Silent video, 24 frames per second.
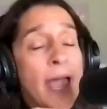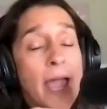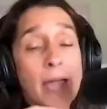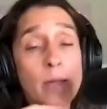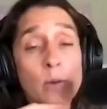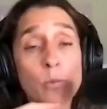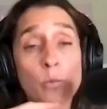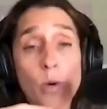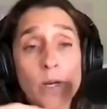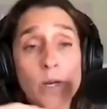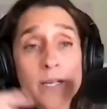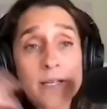
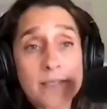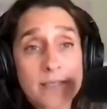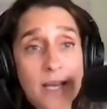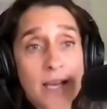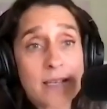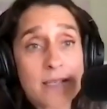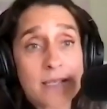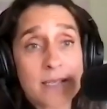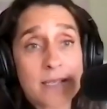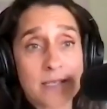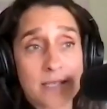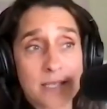And what it
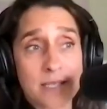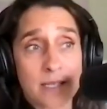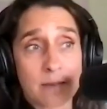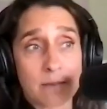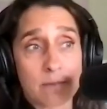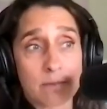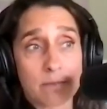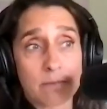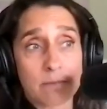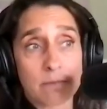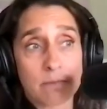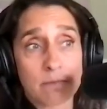does is it
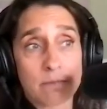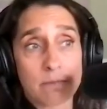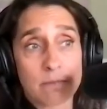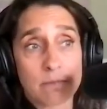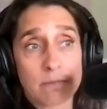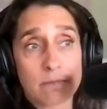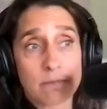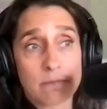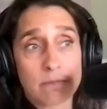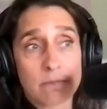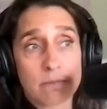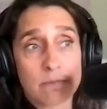
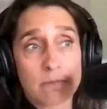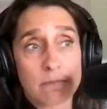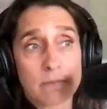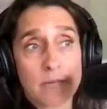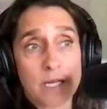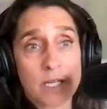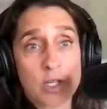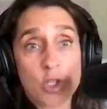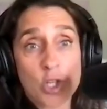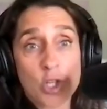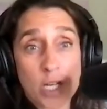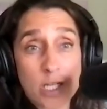
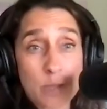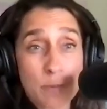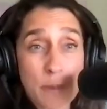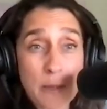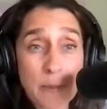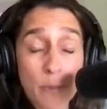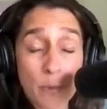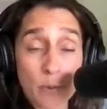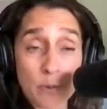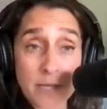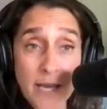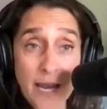it shuts
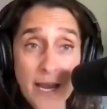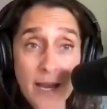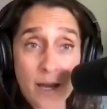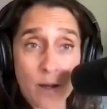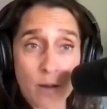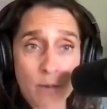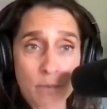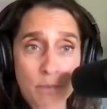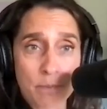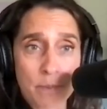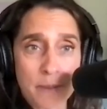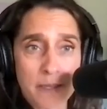people
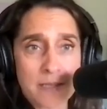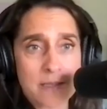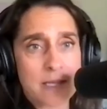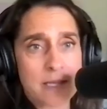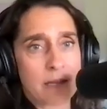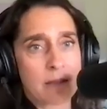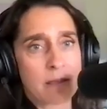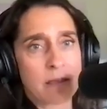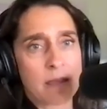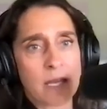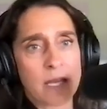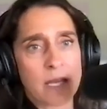down because
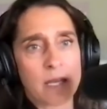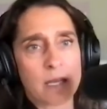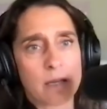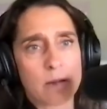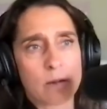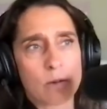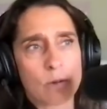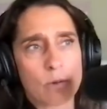they think,